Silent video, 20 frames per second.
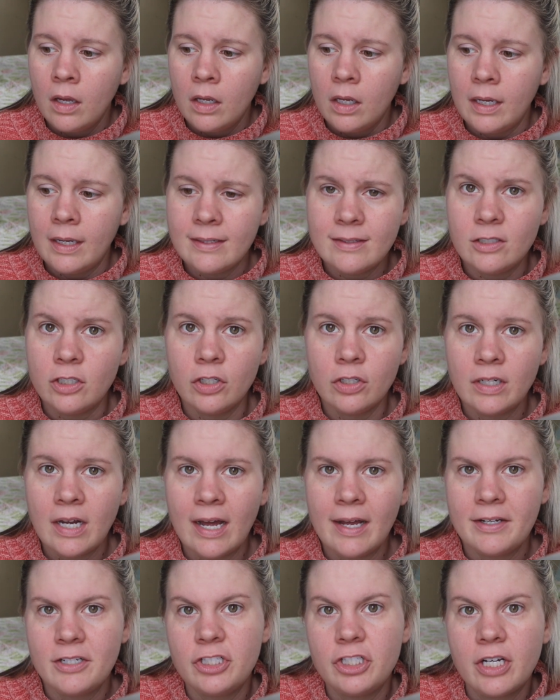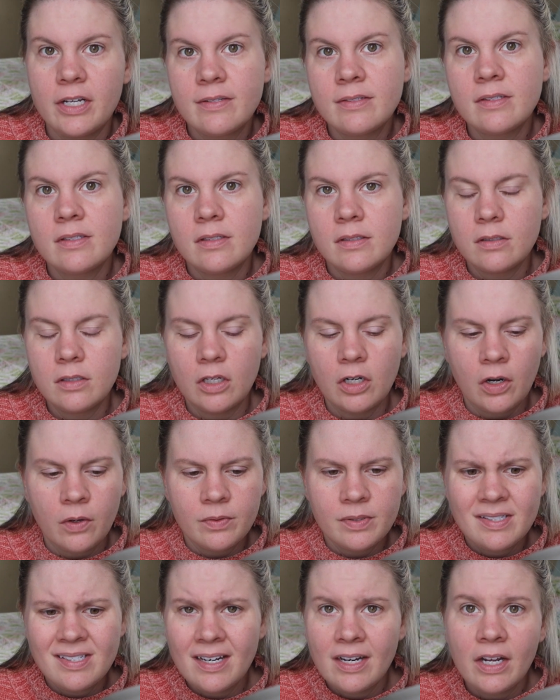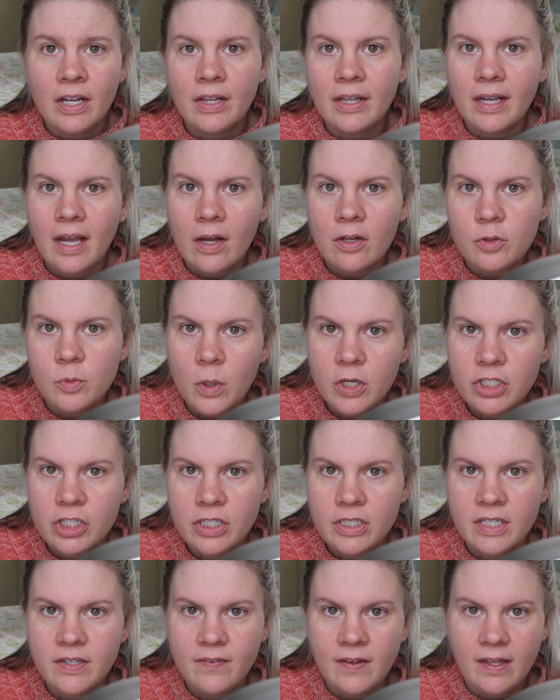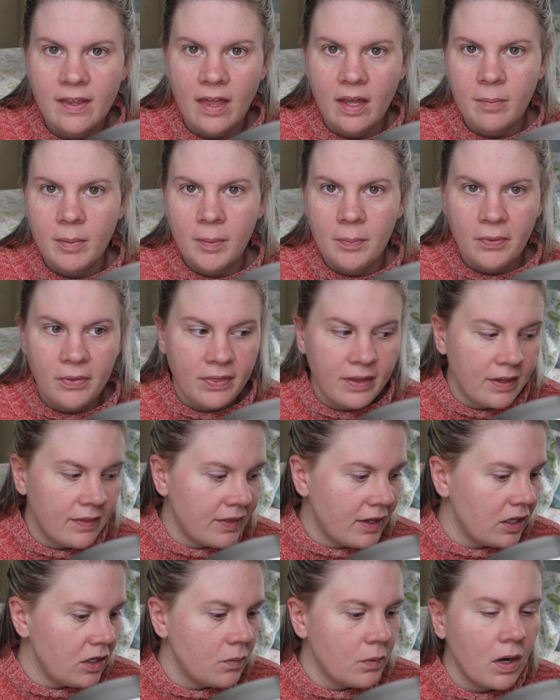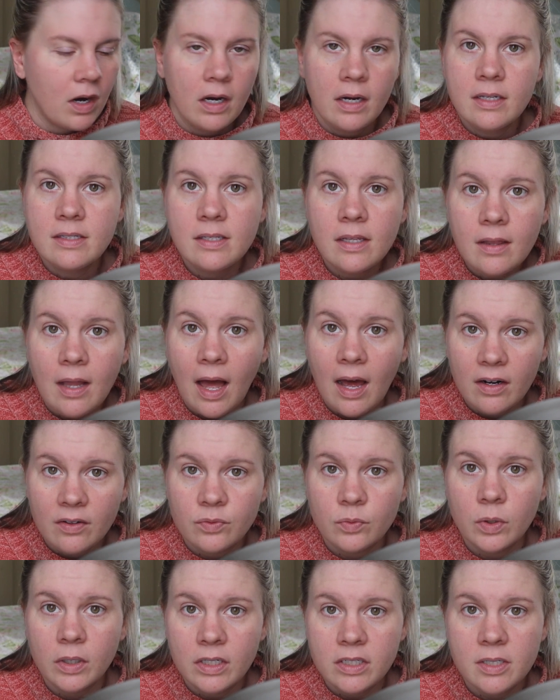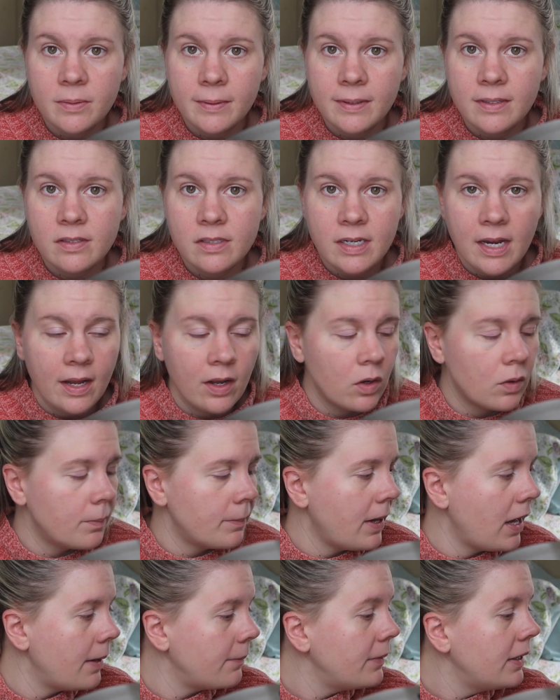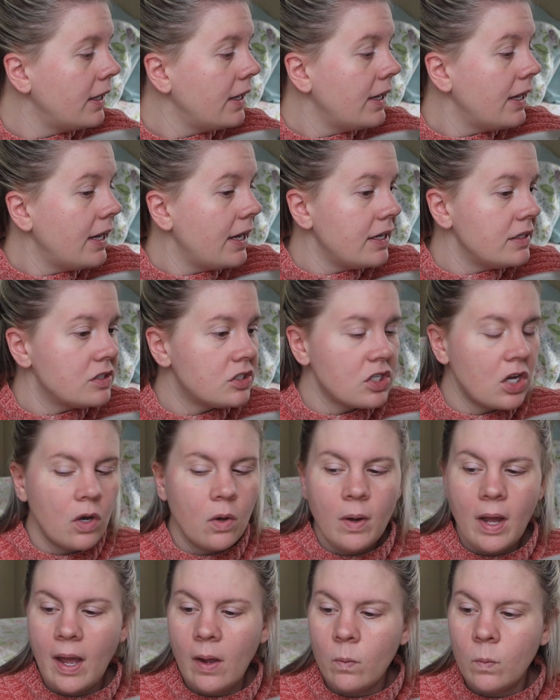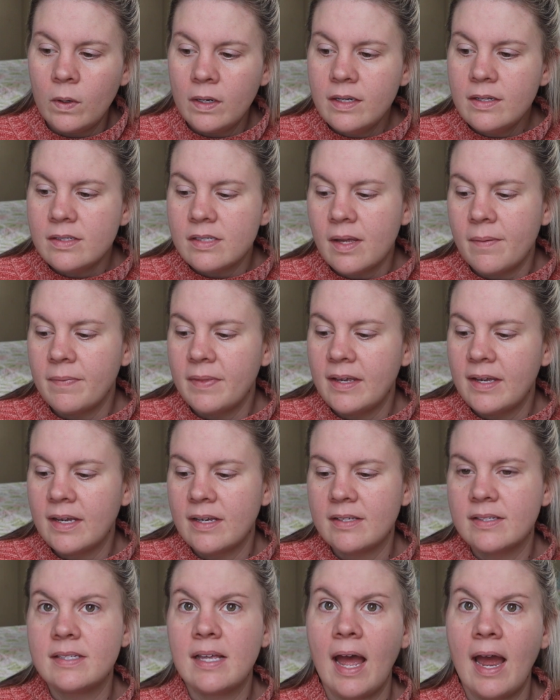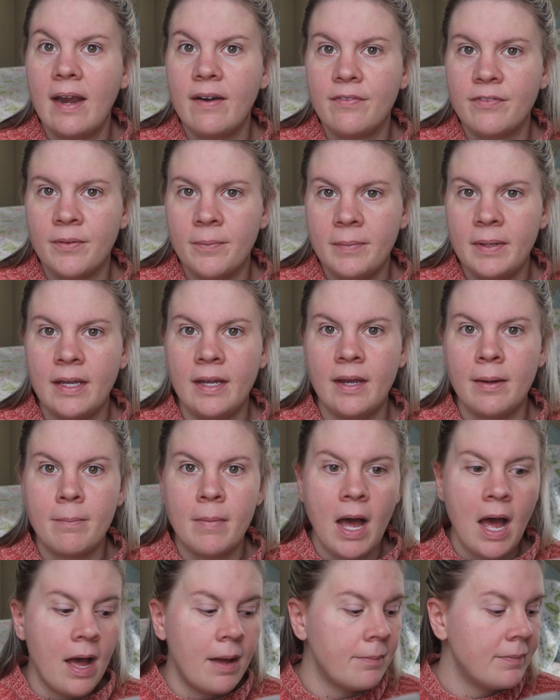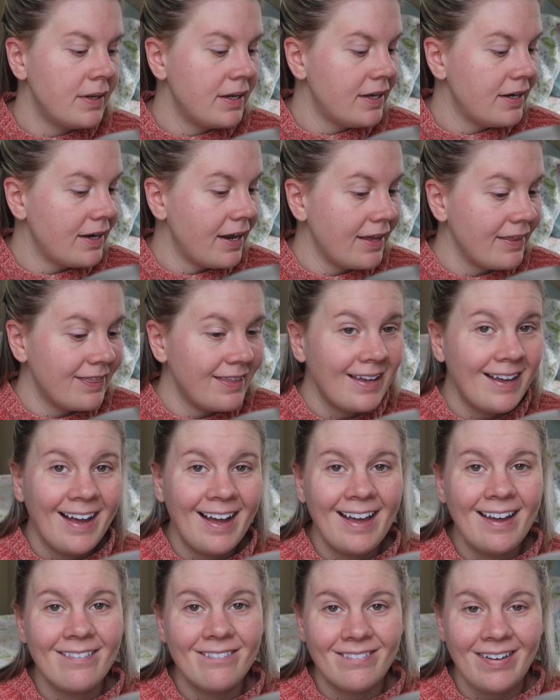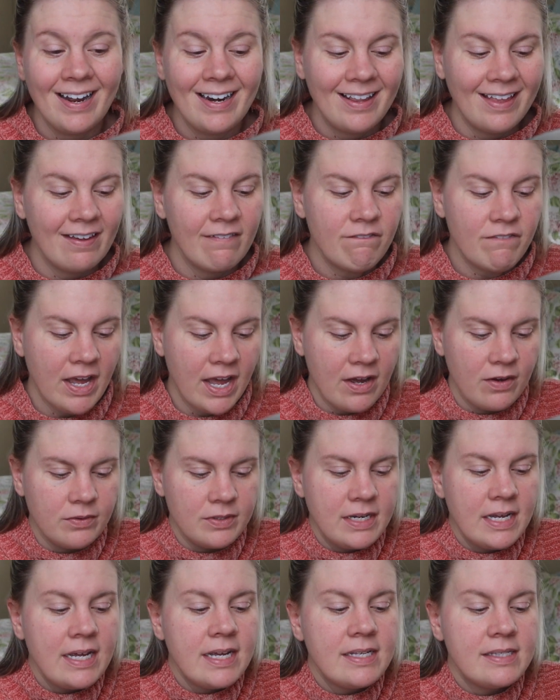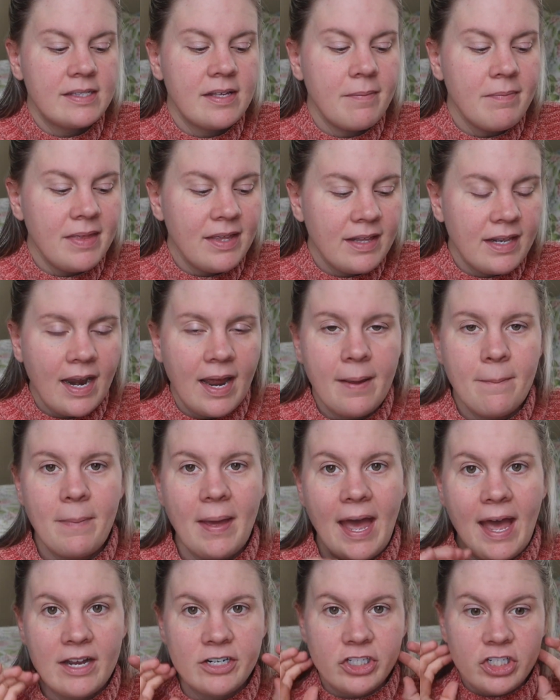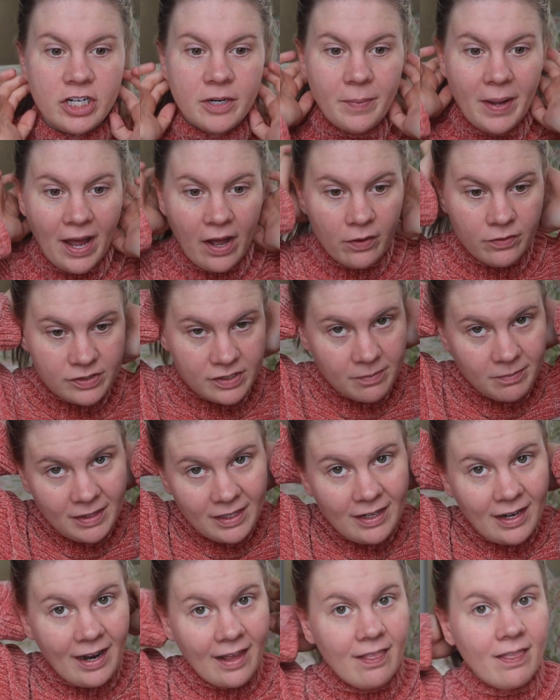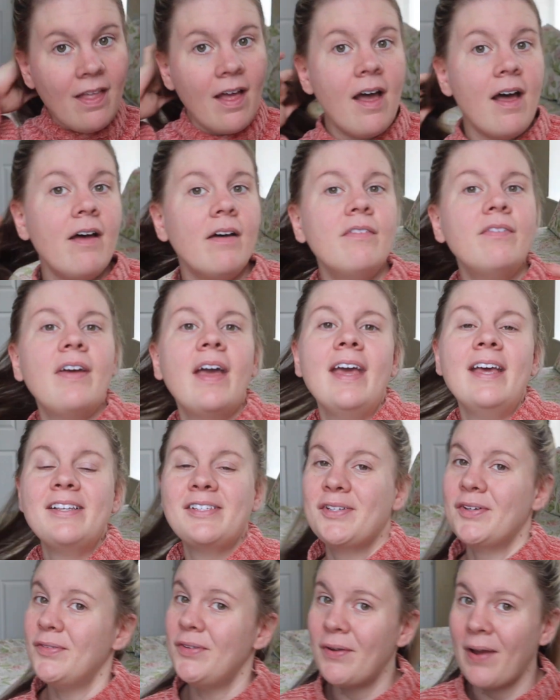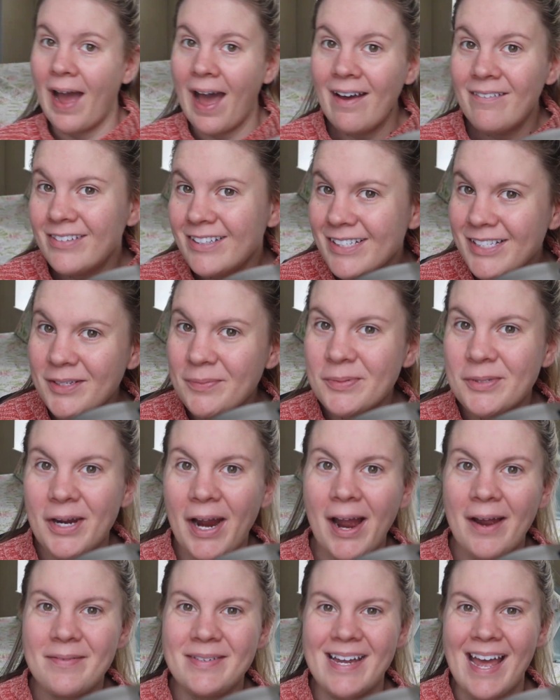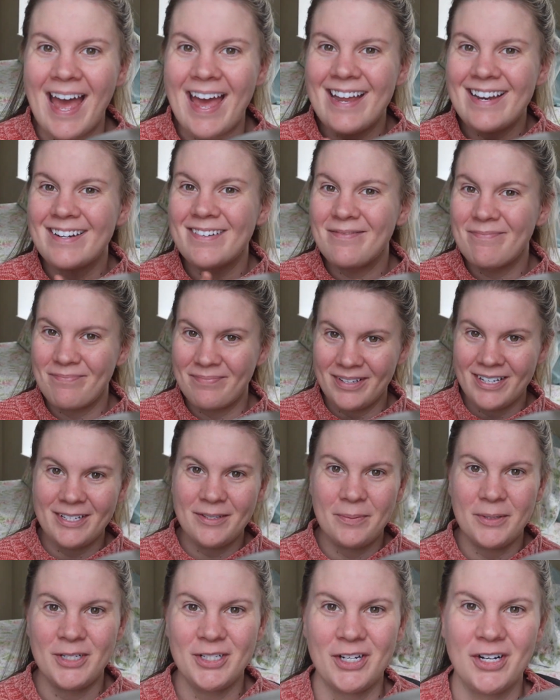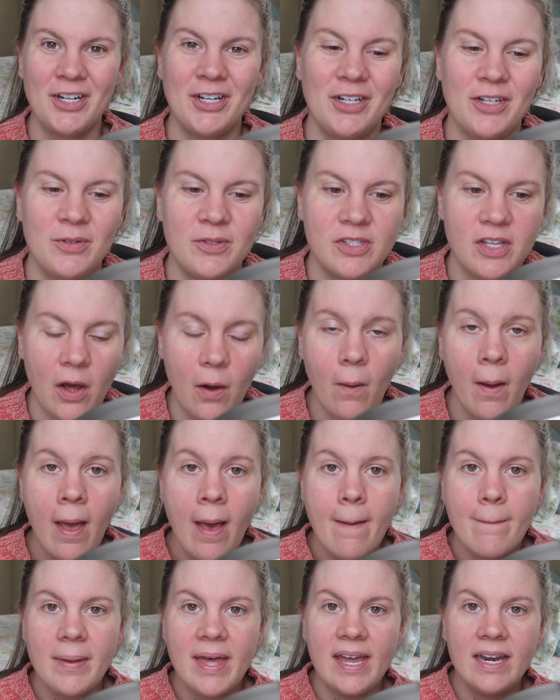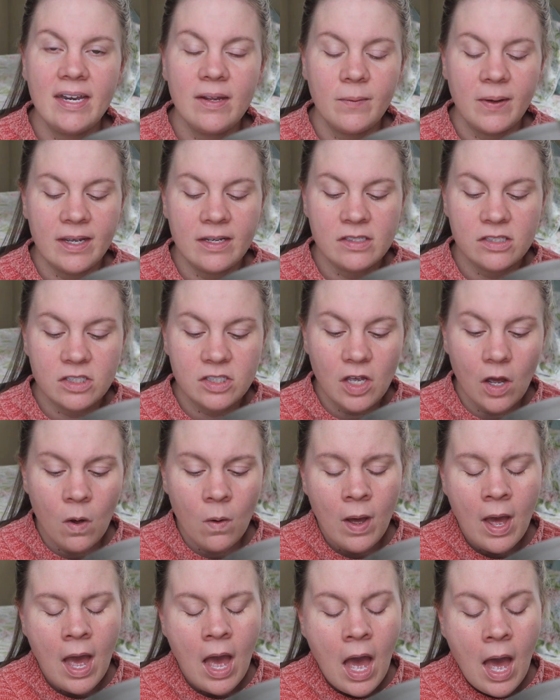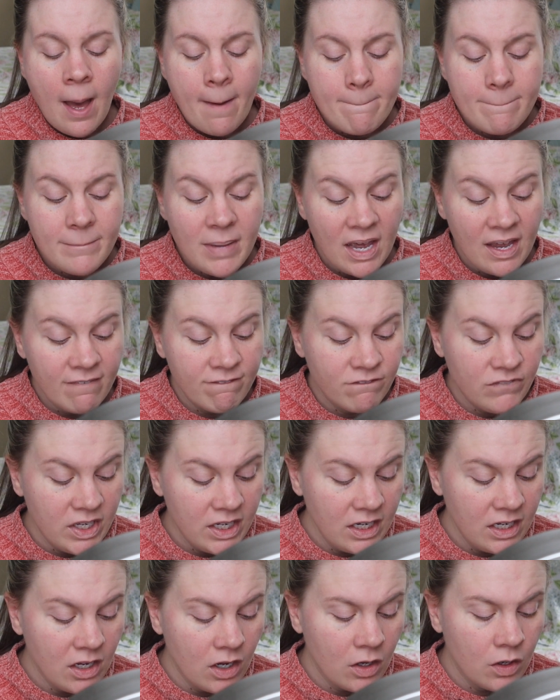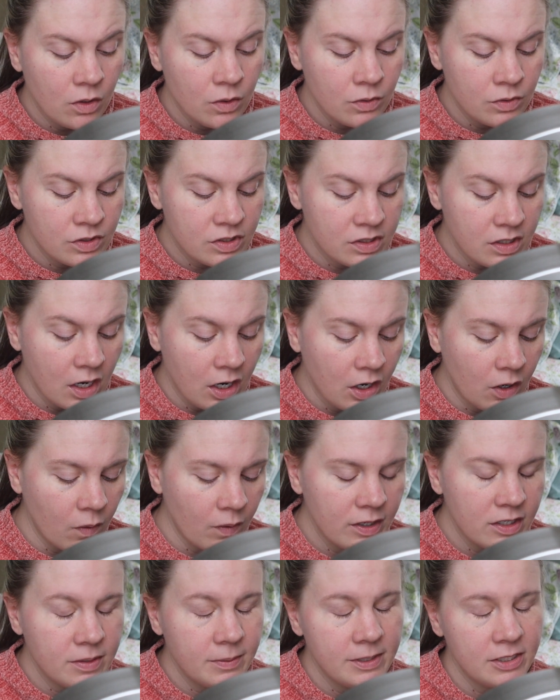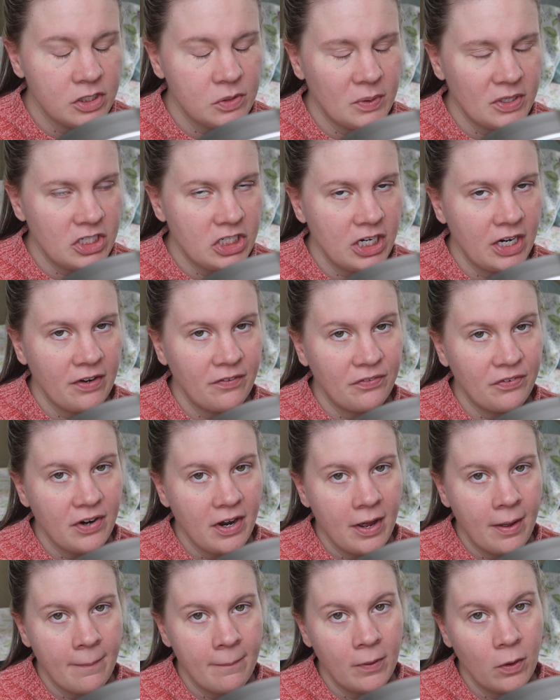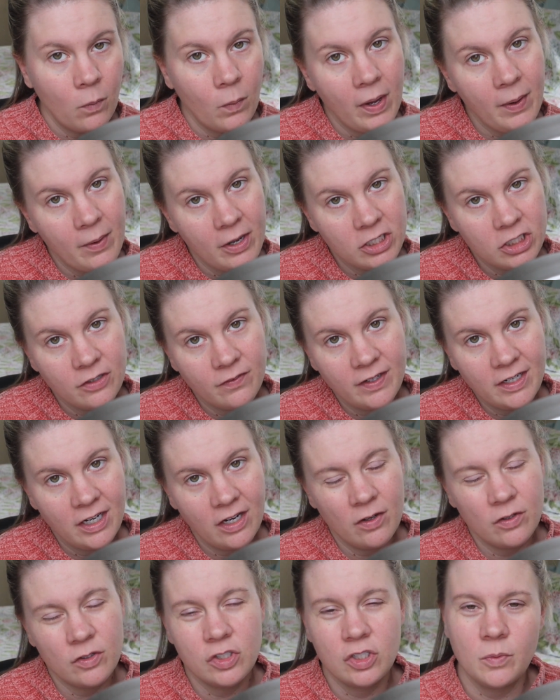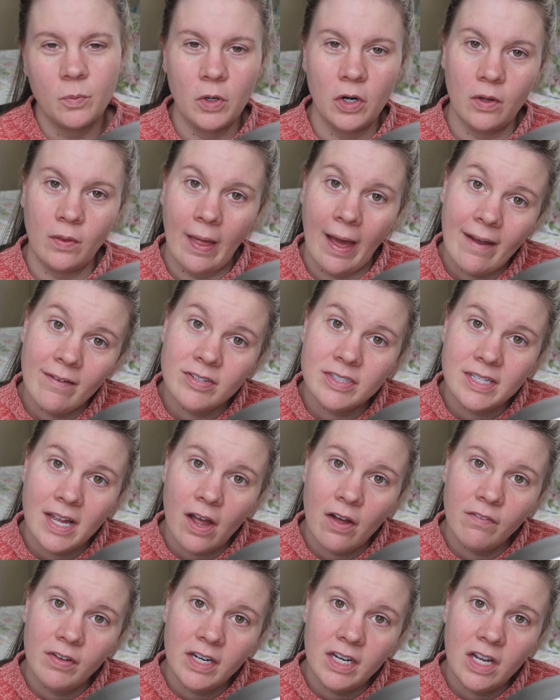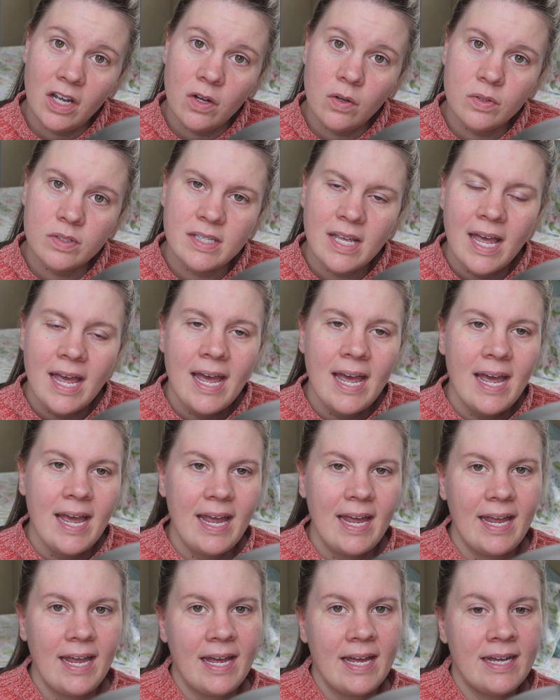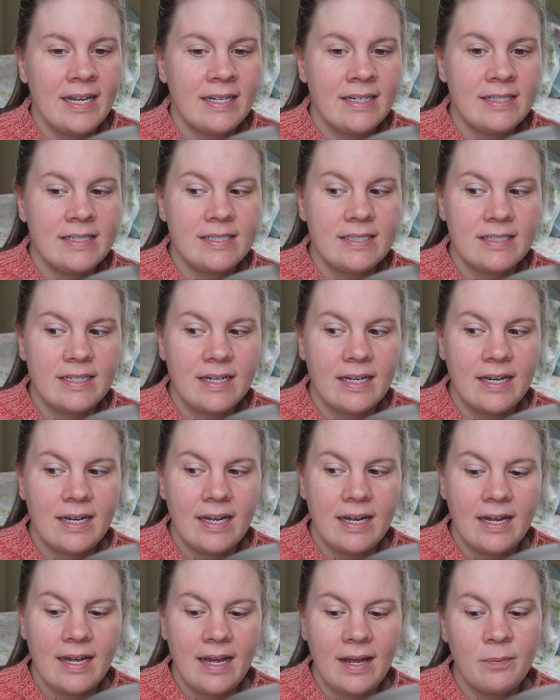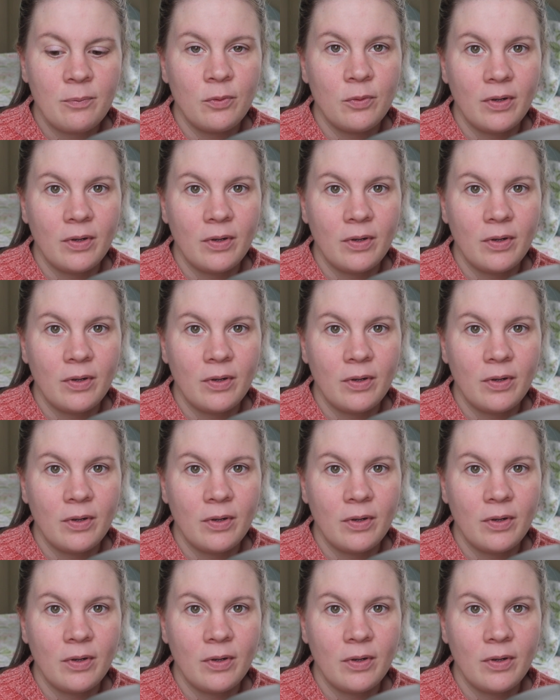you're not just, sitting on the couch watching TV like people think that you are. It's a lot of work to be a stay-at-home mom. And so I wanted something aside from being a mom, and I think I have finally found something that I am passionate about, something that I love. So if you haven't subscribed yet, please be sure to do so. But anyways, so my videos are going to be switching from Weight Watcher videos to more lifestyle videos, and I